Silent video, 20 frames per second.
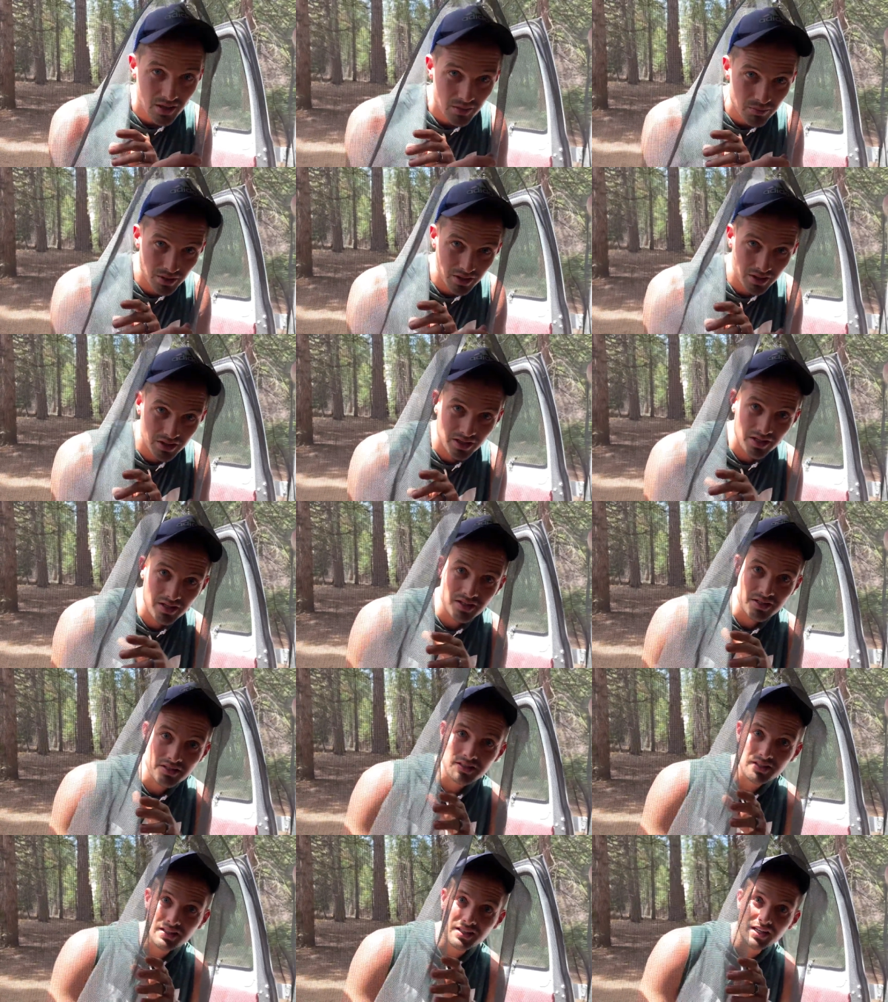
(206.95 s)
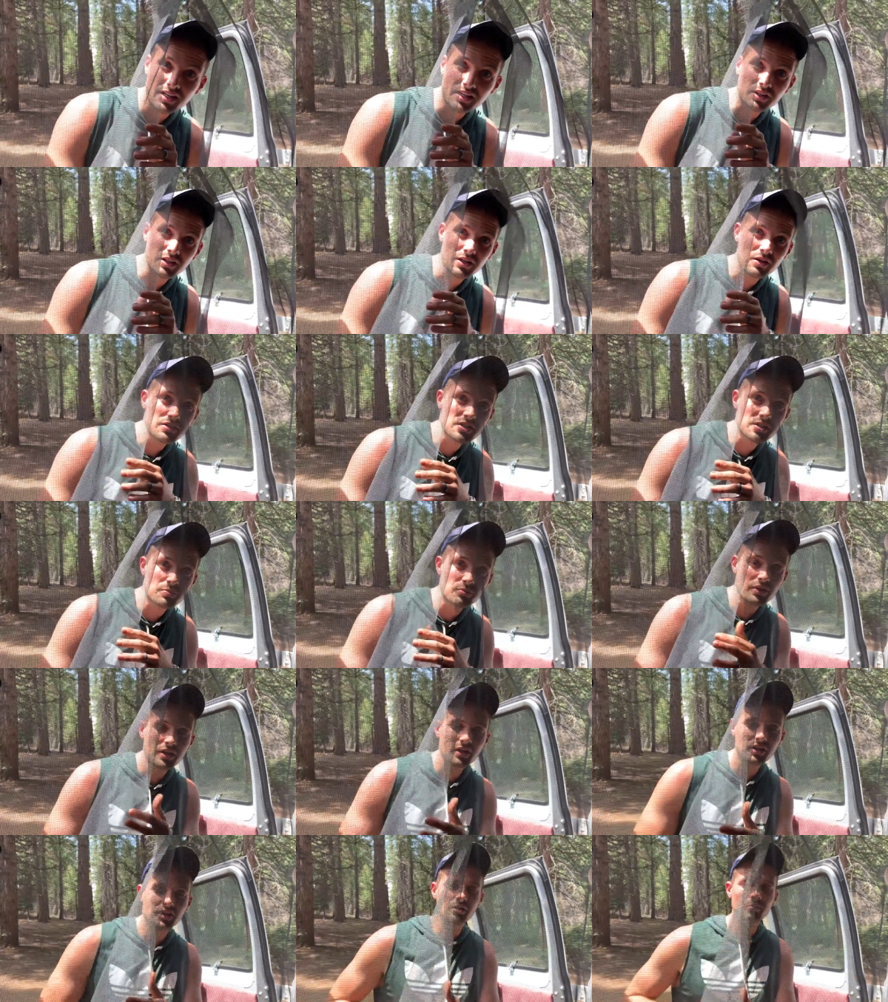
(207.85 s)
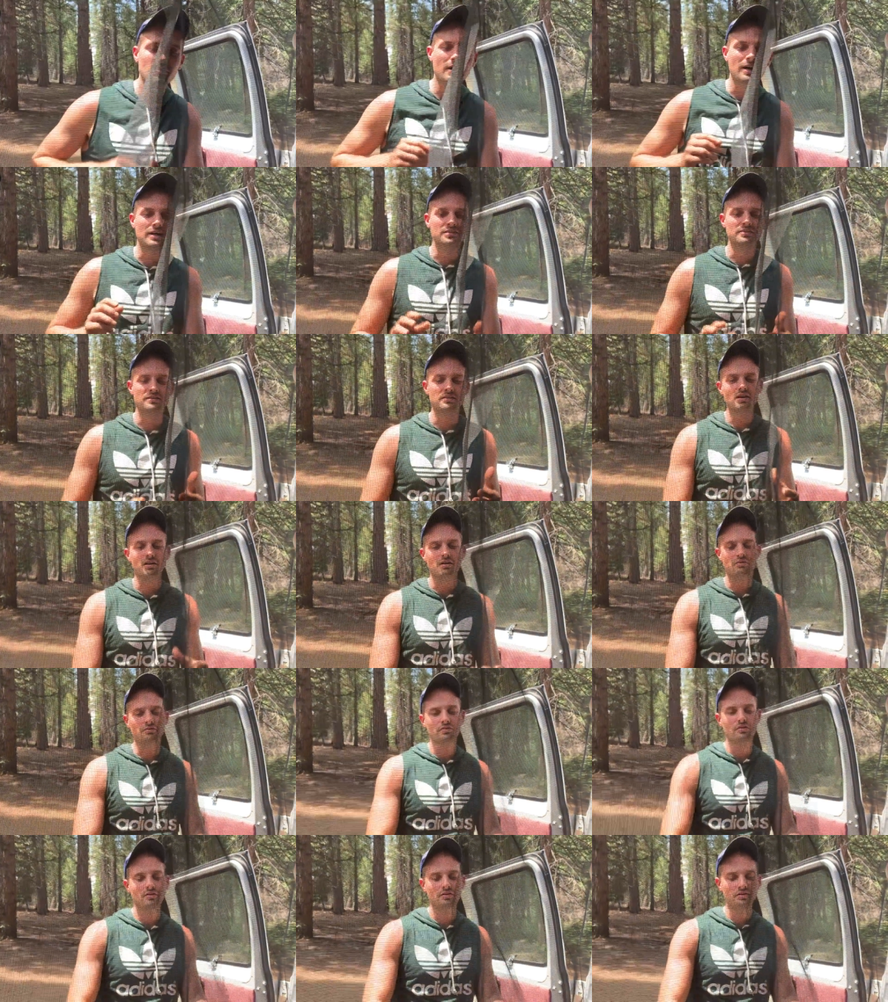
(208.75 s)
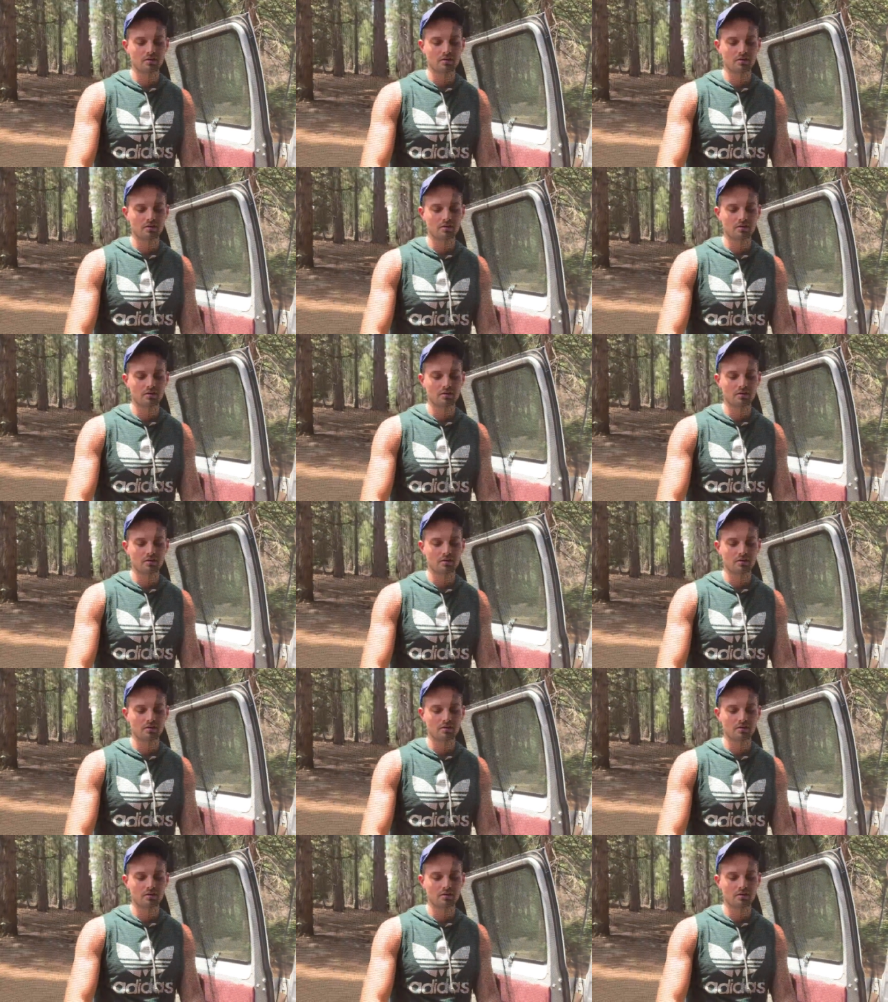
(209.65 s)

because it closes pretty good by itself.